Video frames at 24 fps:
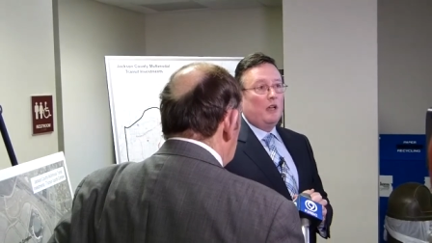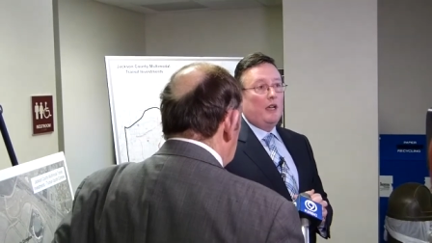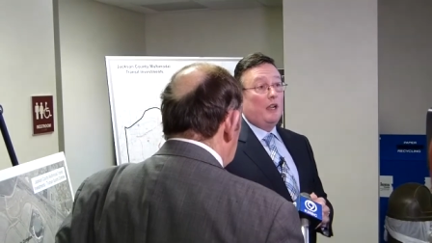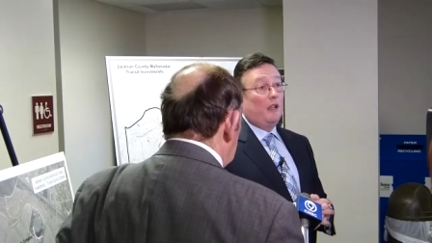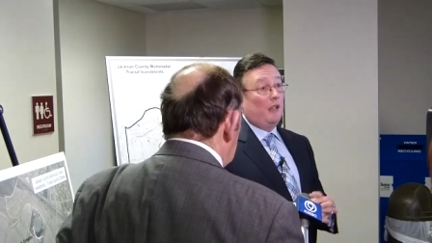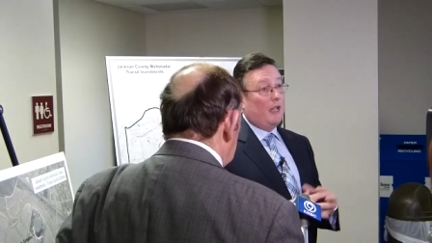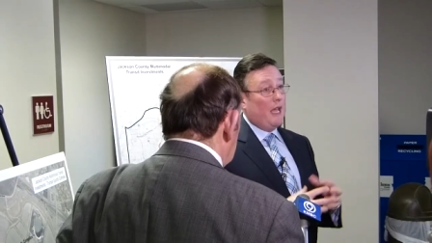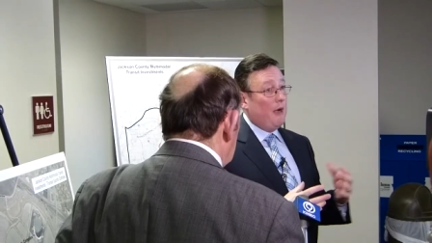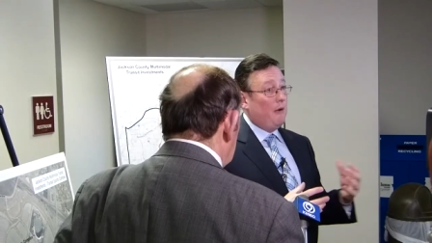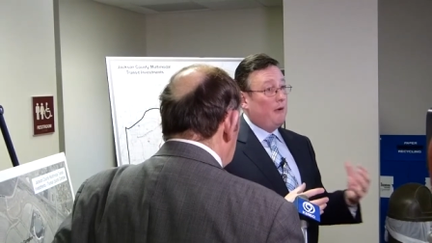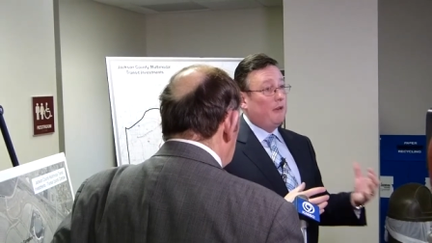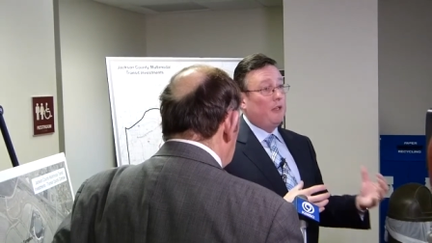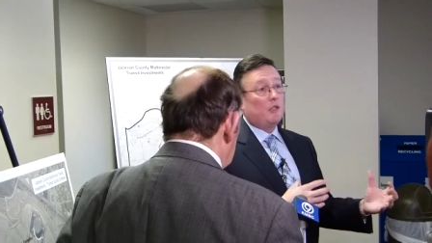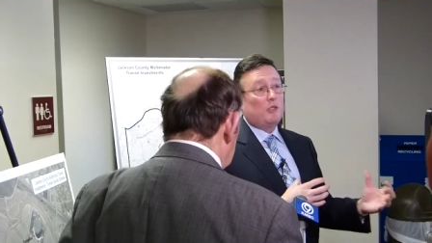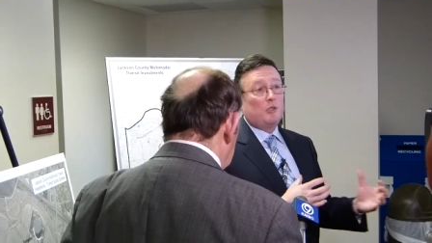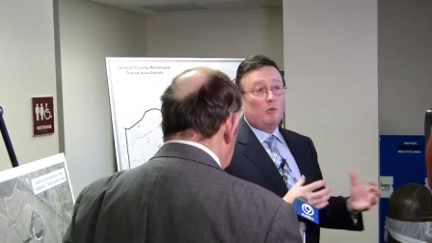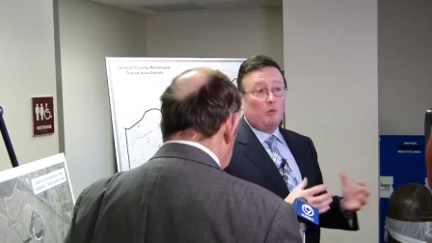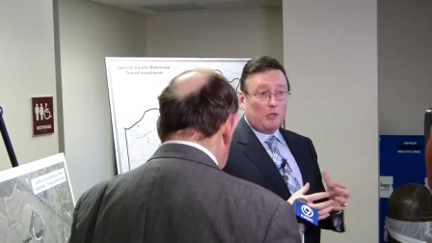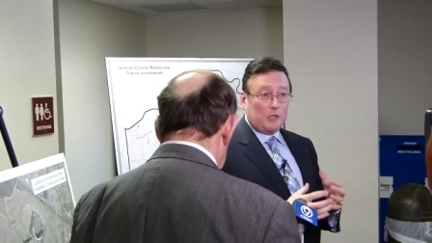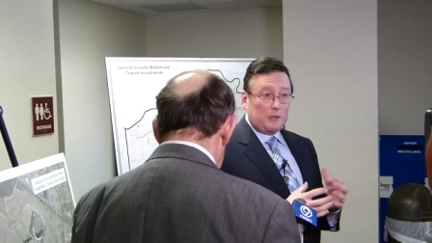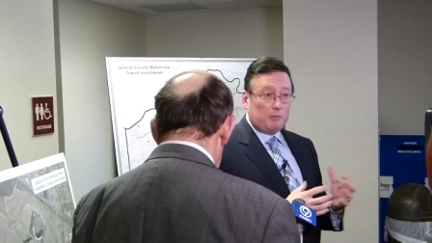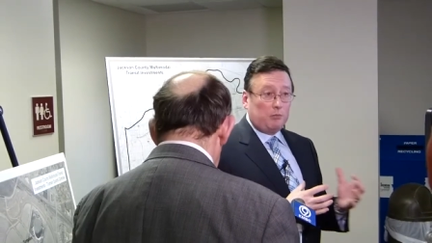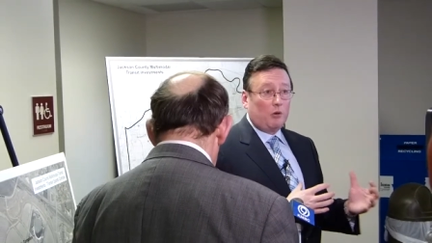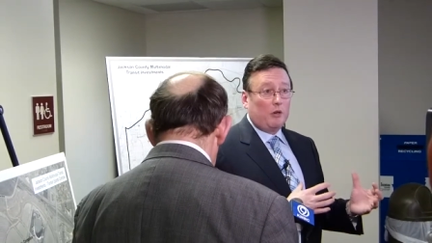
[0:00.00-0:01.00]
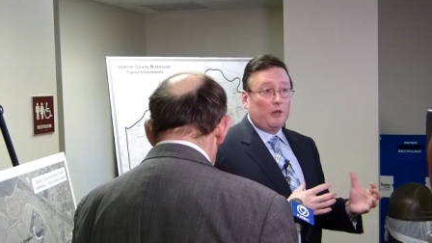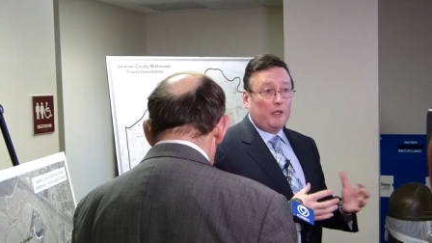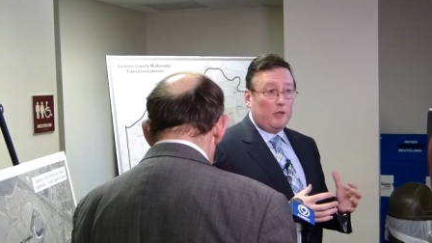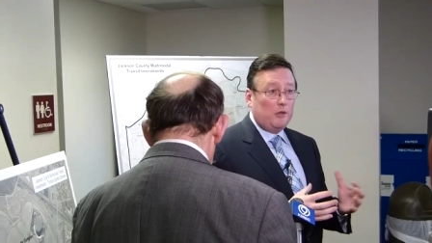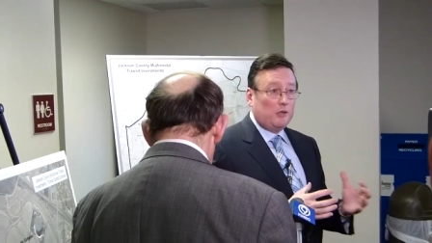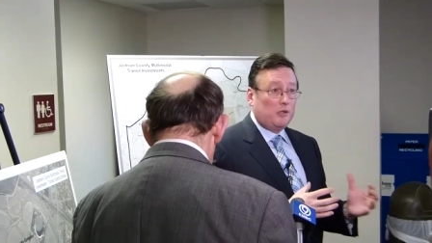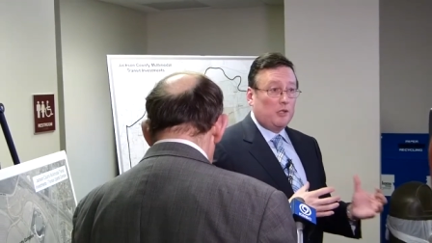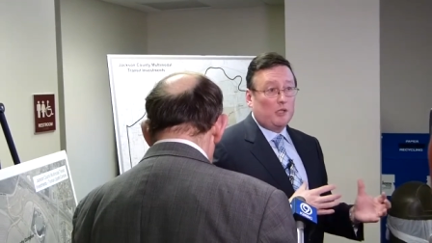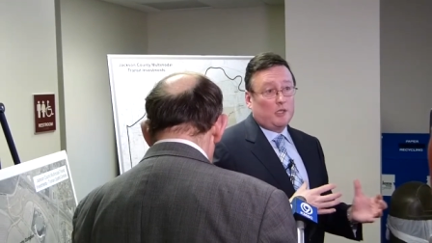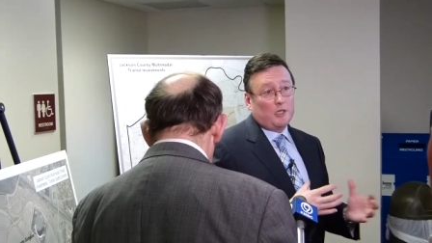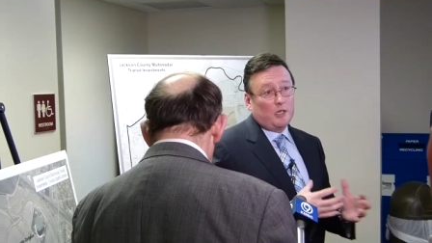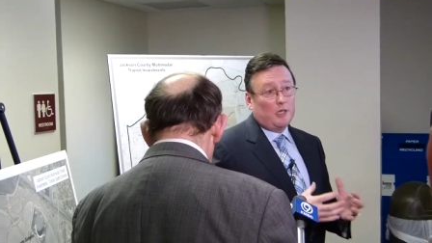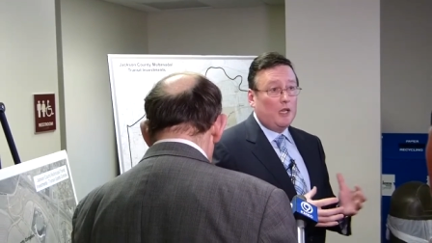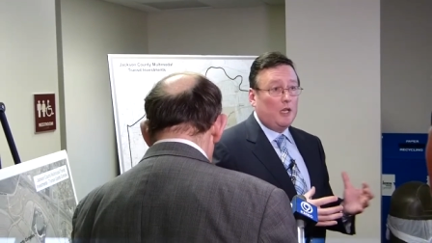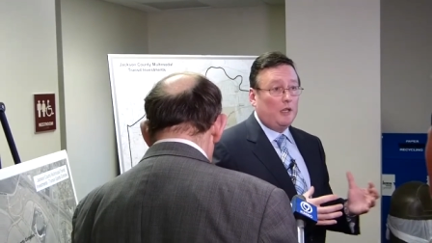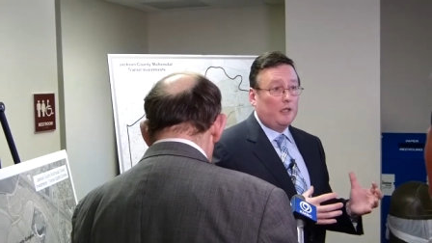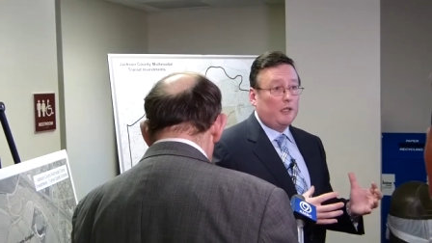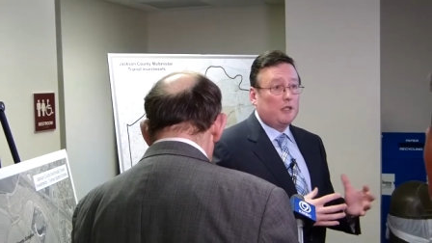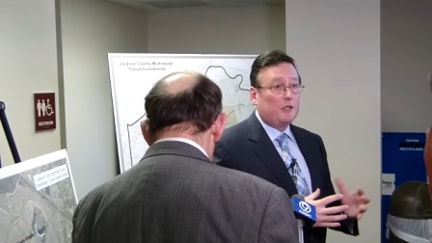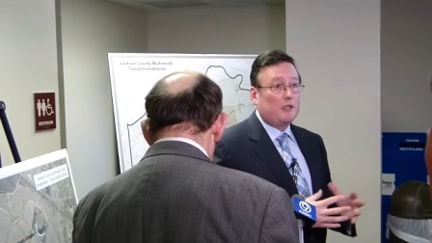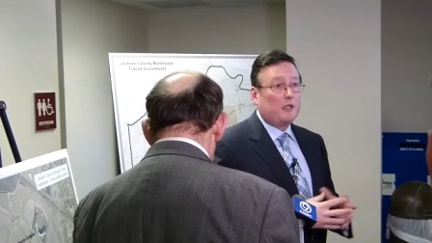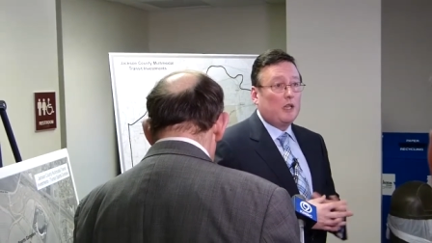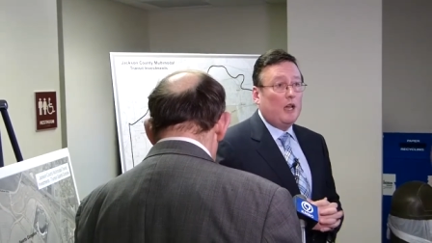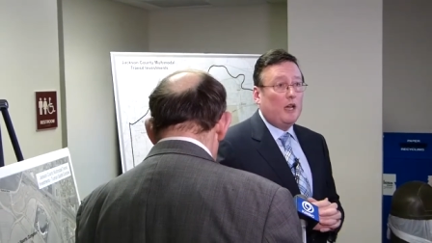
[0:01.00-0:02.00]
uh, allowing us to explore the use of the
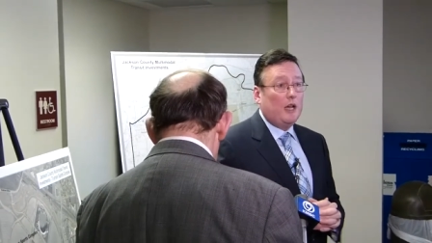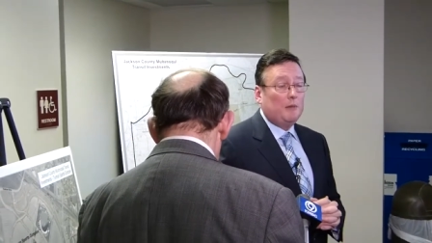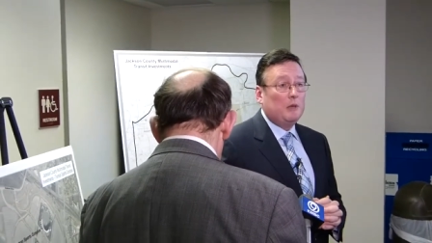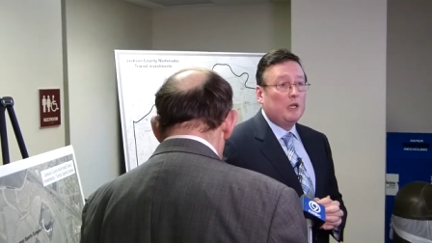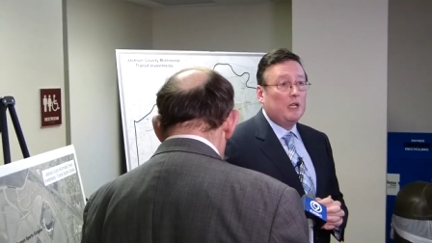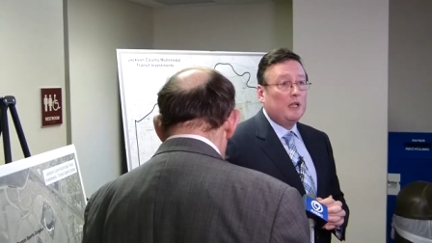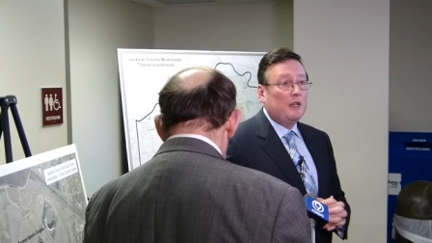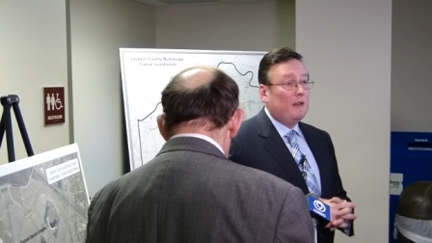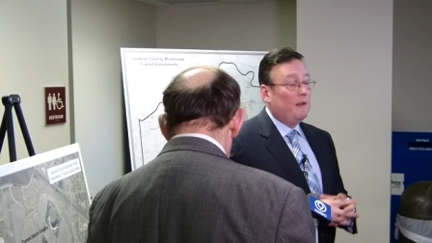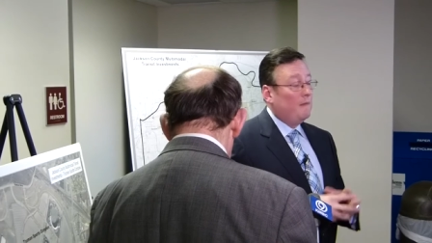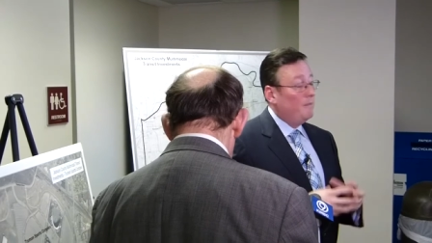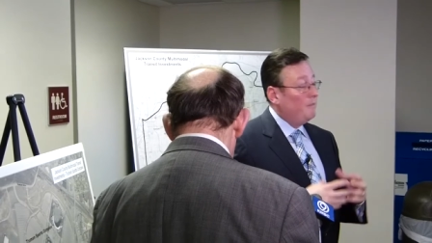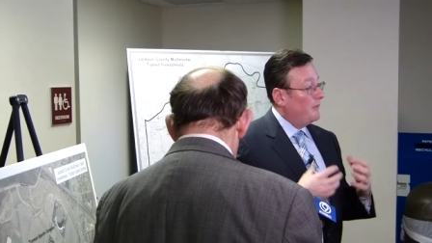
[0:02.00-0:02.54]
Sedalia sub,